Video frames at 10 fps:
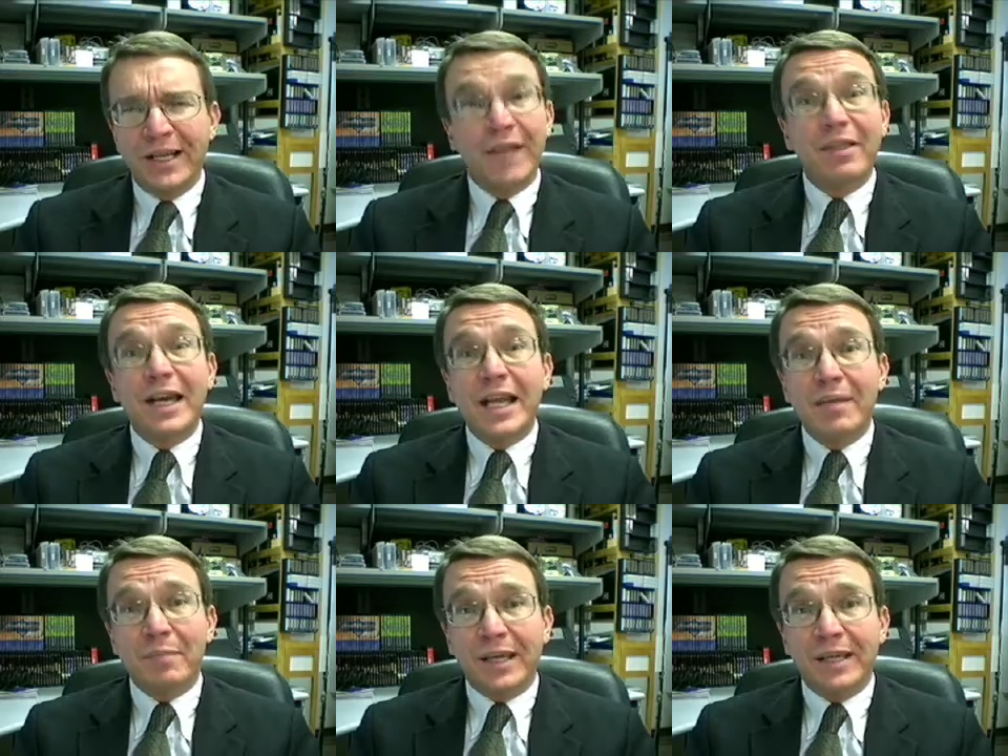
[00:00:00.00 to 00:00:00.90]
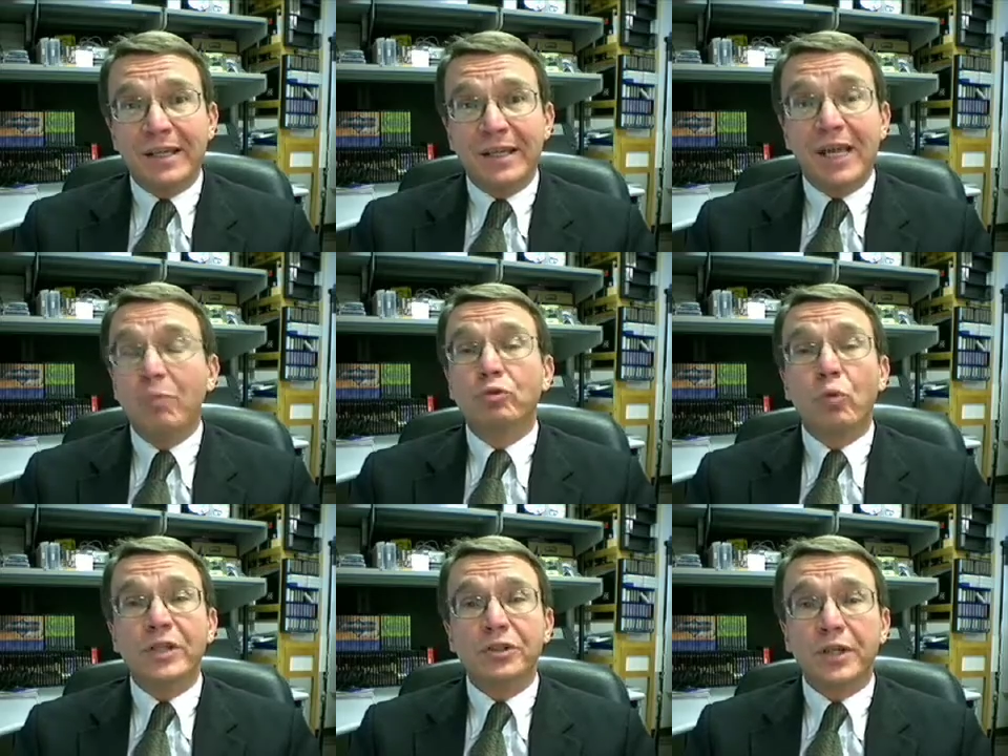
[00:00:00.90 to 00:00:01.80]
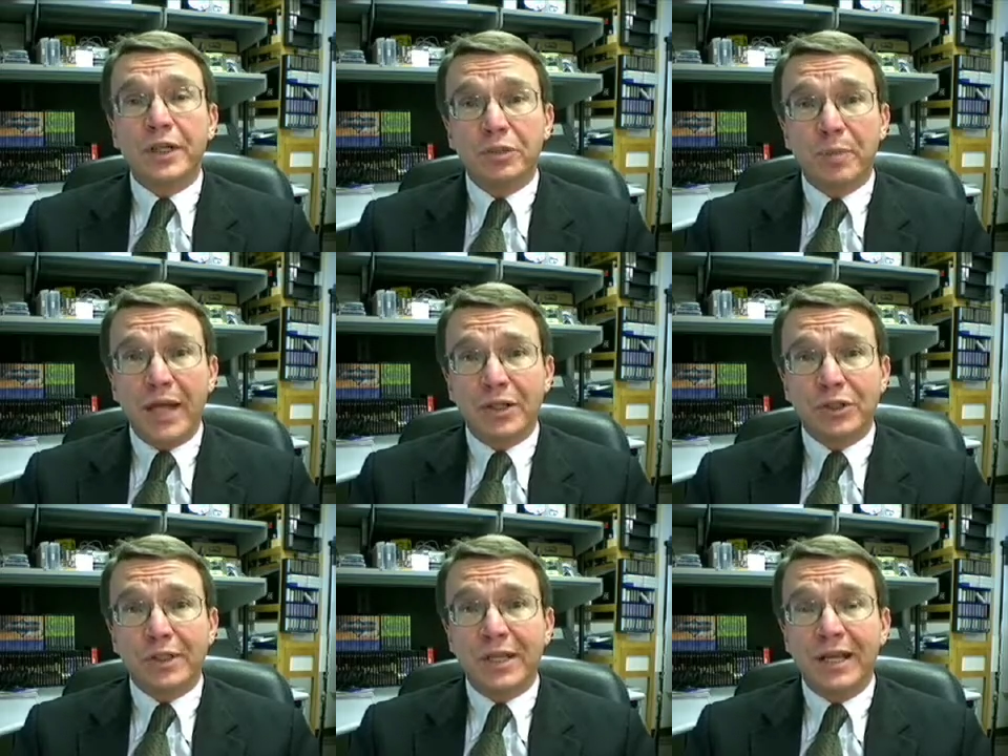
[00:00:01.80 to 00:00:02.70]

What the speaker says: And then it hit me. It was Western expansion.